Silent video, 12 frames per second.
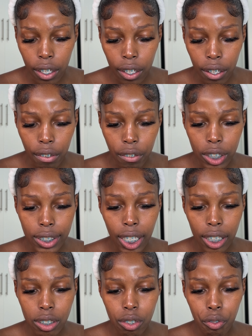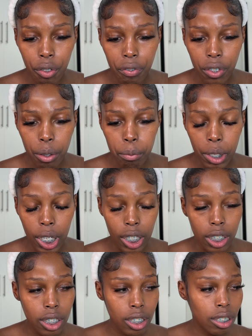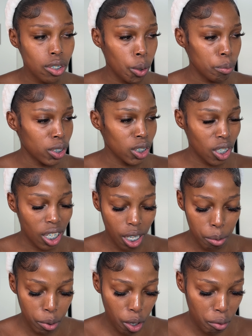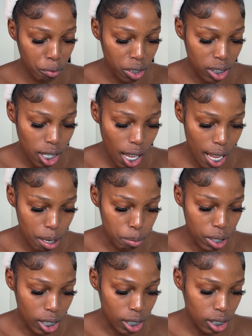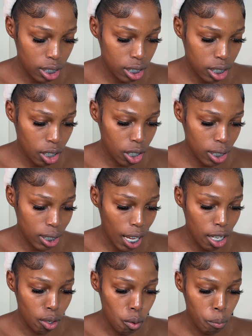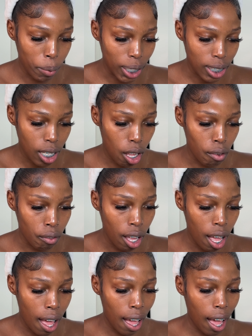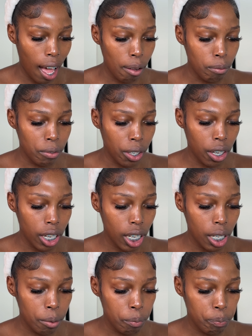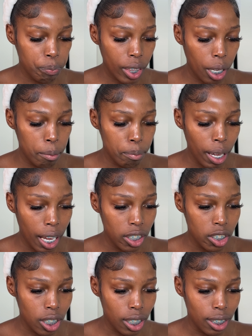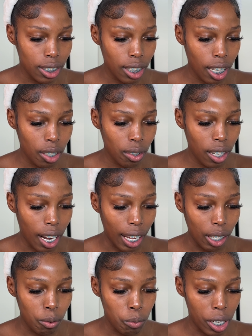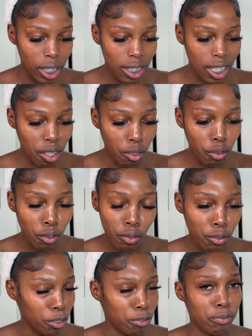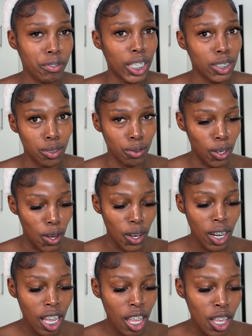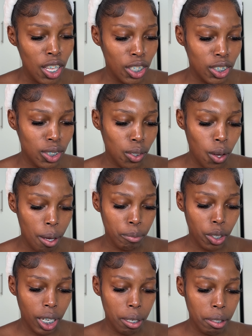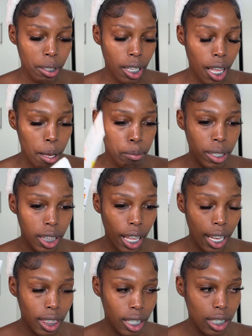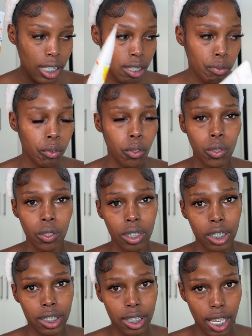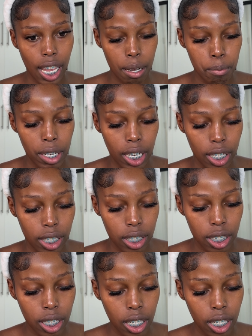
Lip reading: For 10 to 15 minutes. So I'm just gonna keep it on for 10 minutes because I know myself, I'm very impatient. I don't like waiting for far too long. So I'm gonna apply this for 10 minutes.